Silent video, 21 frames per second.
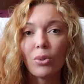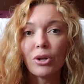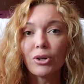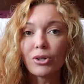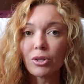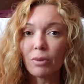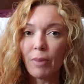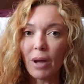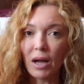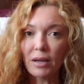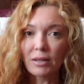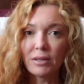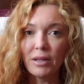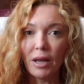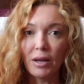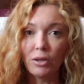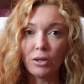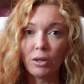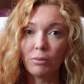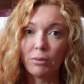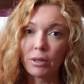there's a box
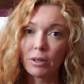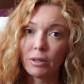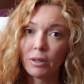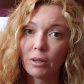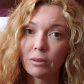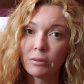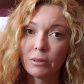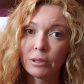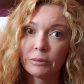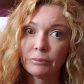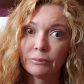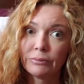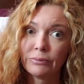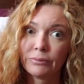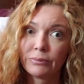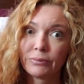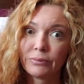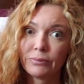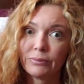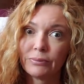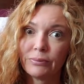that, do you want another one?
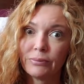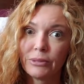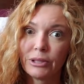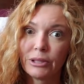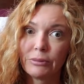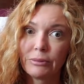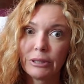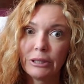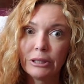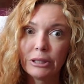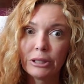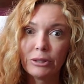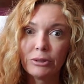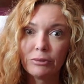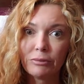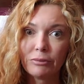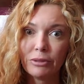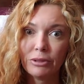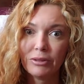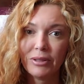There we go.